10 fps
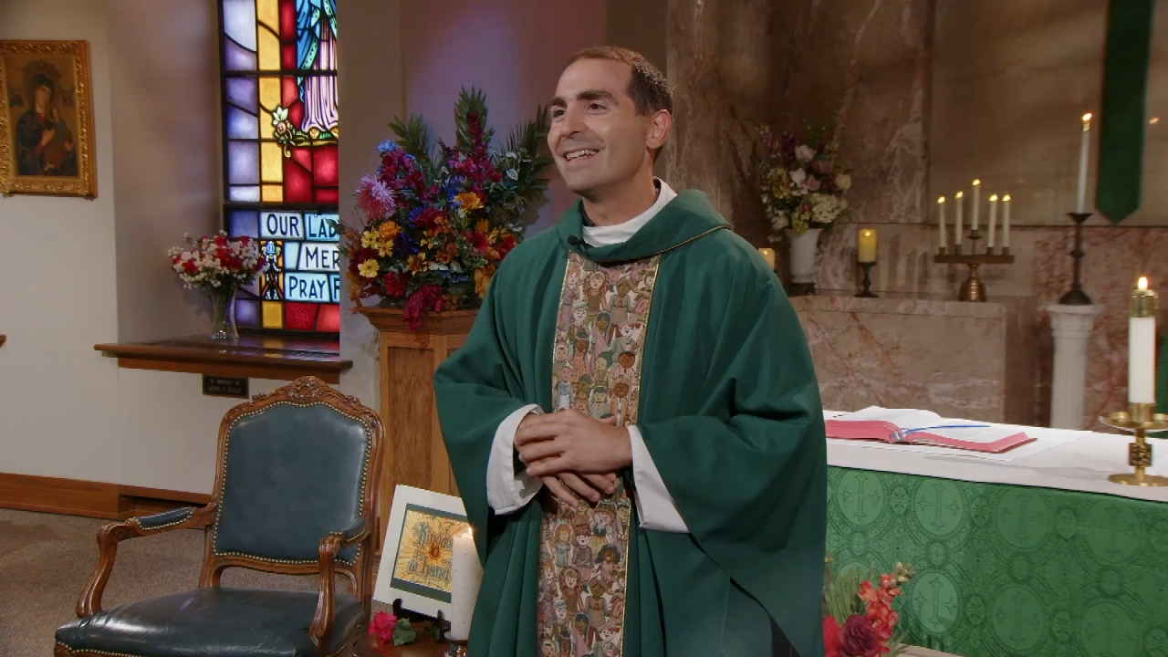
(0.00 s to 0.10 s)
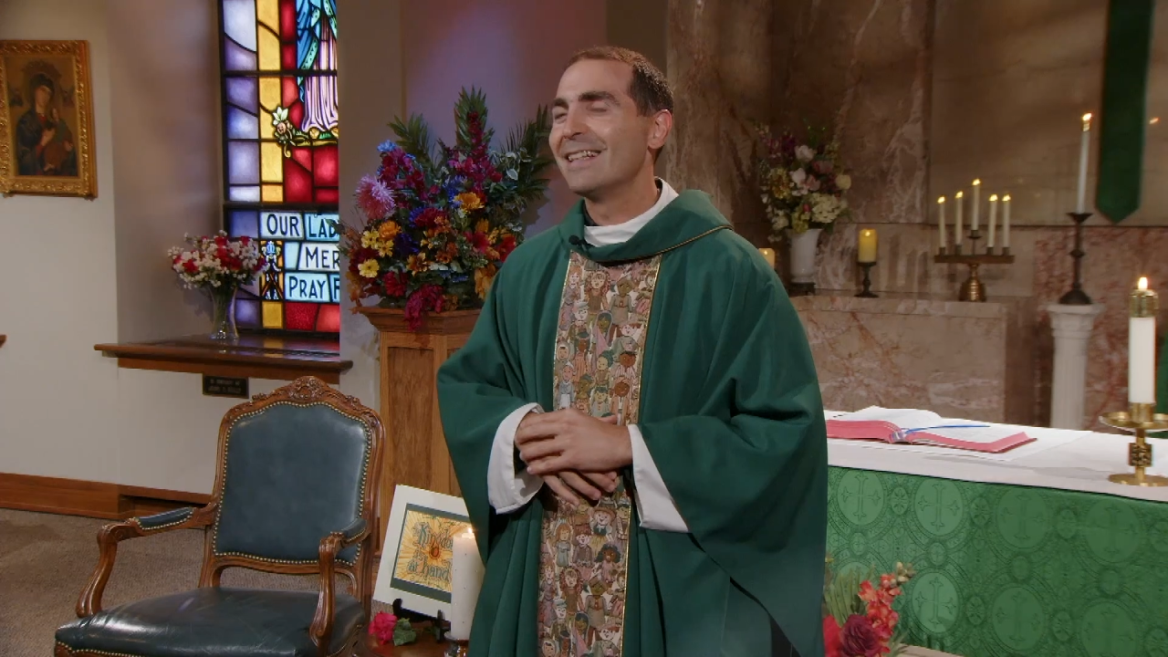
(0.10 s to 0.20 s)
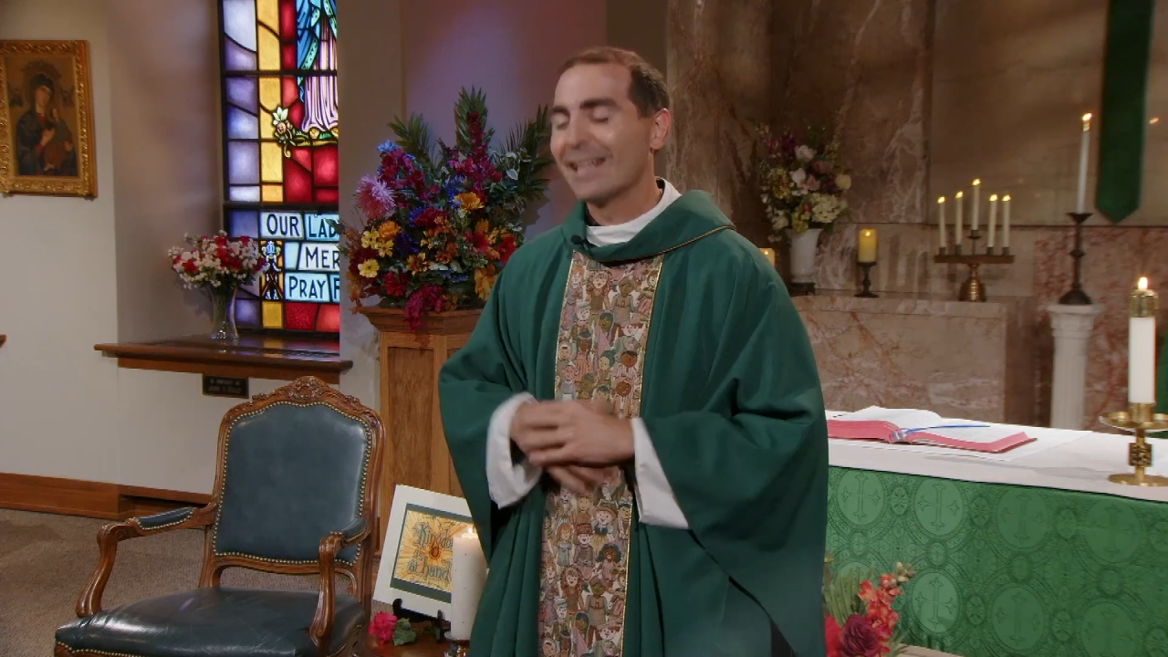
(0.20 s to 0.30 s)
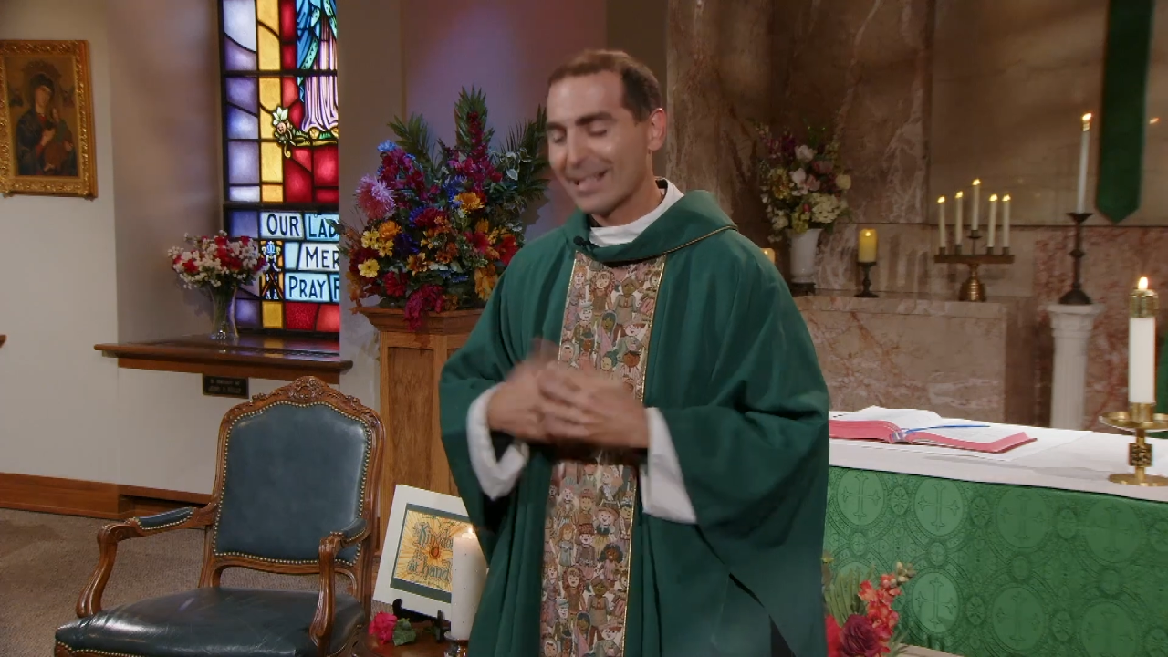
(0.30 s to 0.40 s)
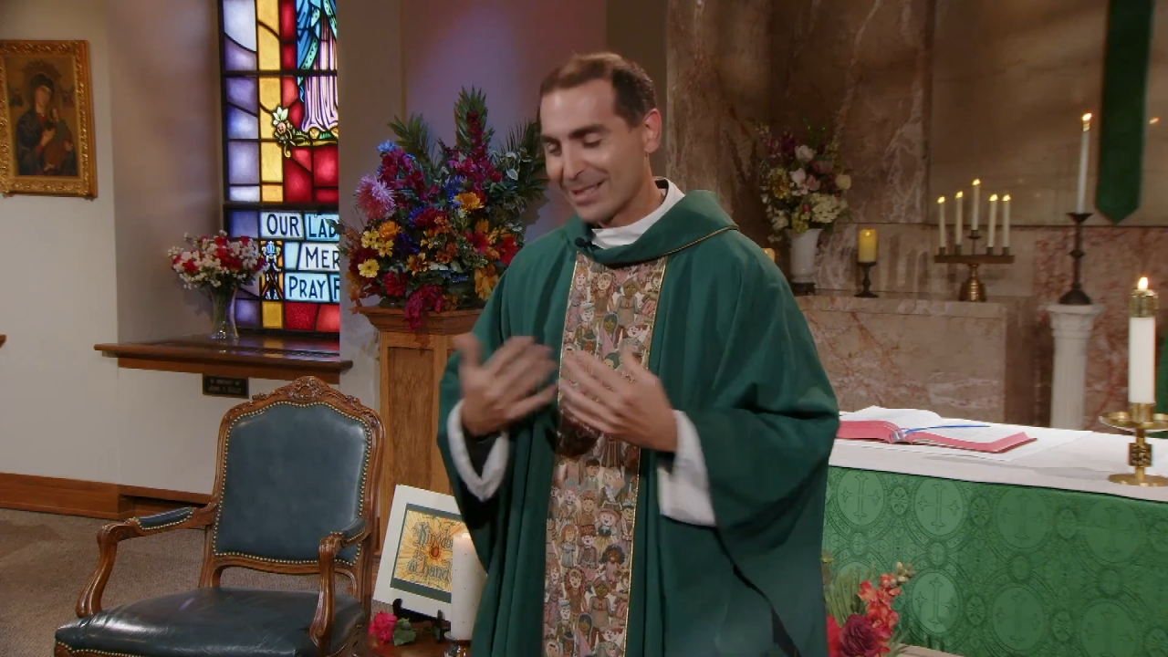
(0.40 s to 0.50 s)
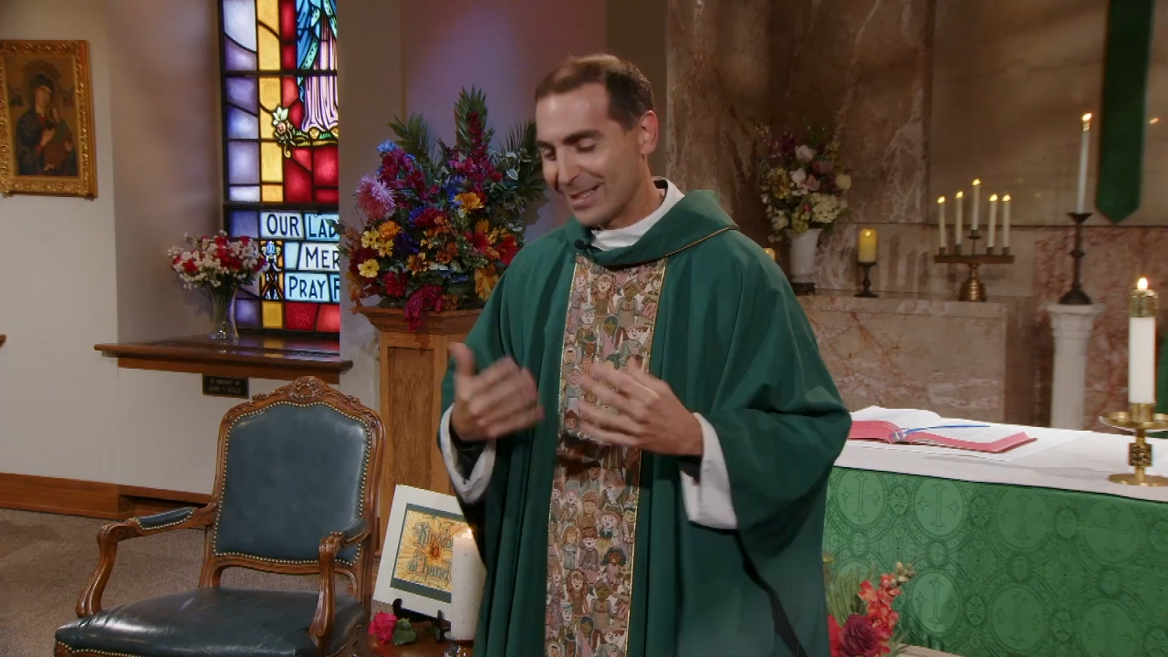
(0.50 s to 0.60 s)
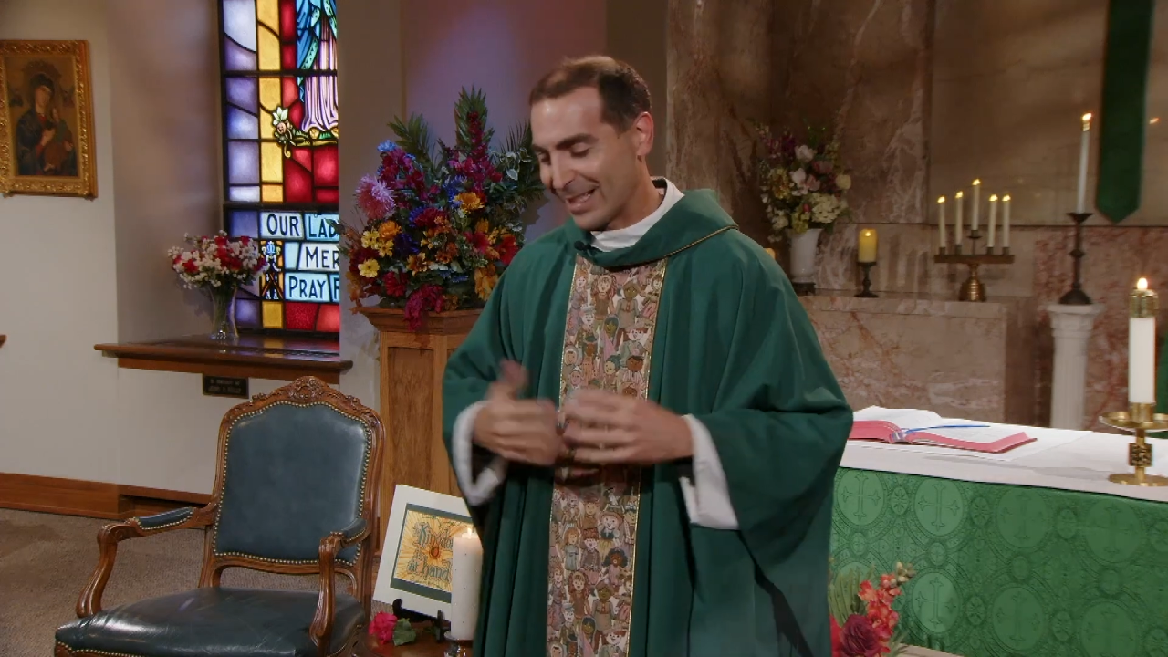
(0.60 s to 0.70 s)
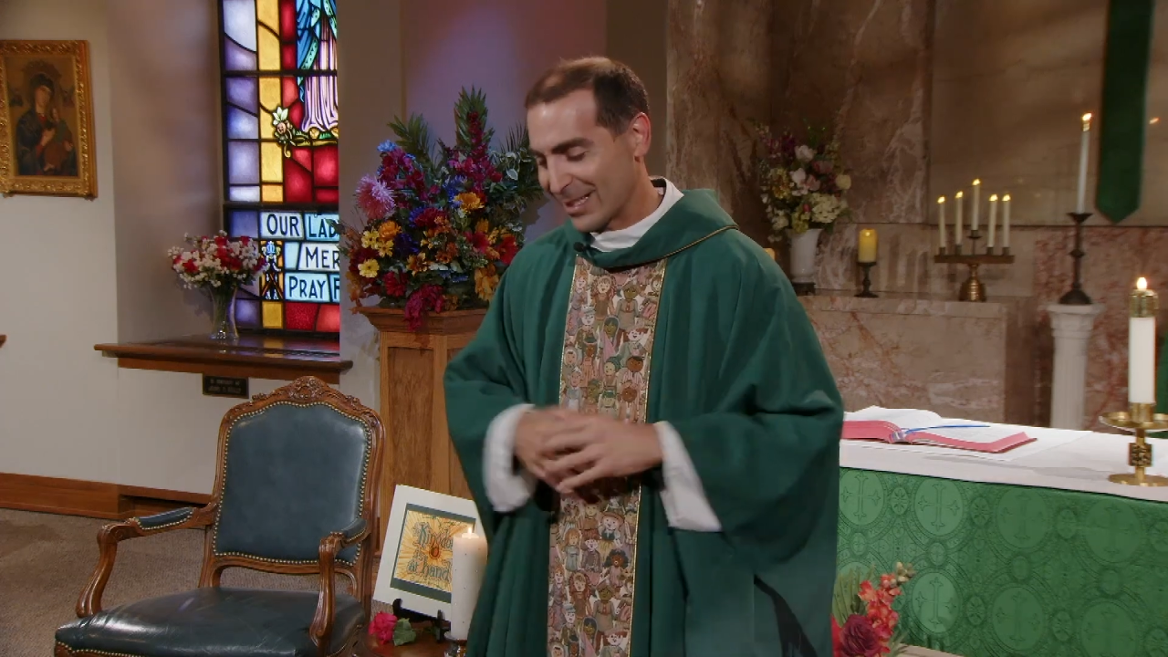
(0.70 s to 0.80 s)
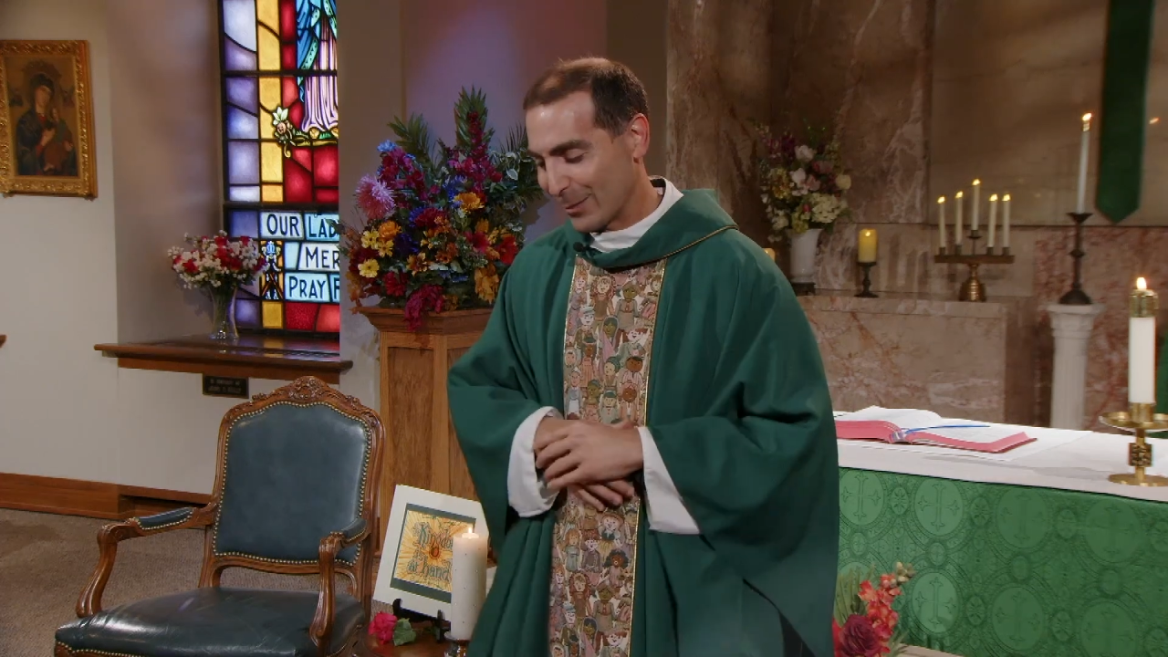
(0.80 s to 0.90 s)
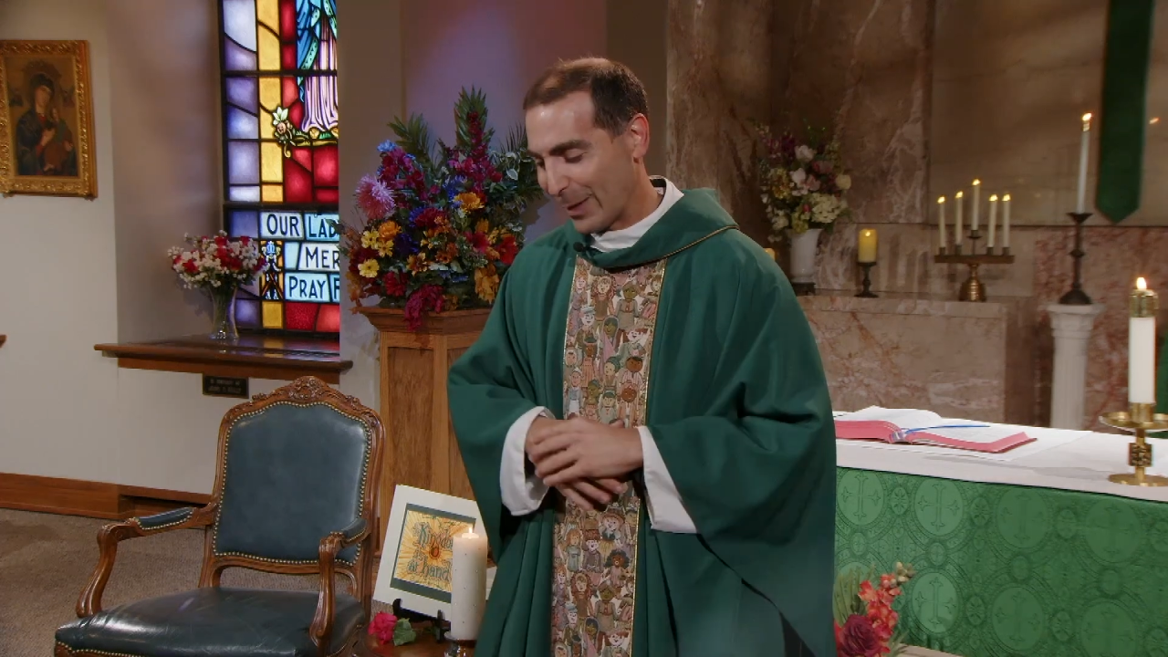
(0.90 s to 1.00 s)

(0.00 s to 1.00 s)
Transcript: like I said, to get some